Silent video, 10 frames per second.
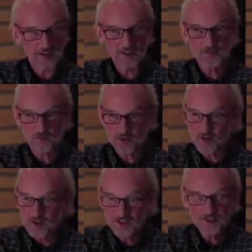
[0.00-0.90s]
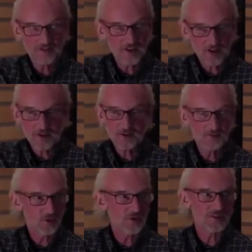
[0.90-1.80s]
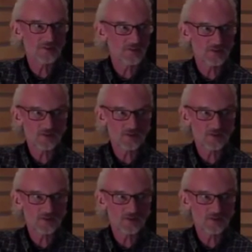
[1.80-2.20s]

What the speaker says: But it's a very important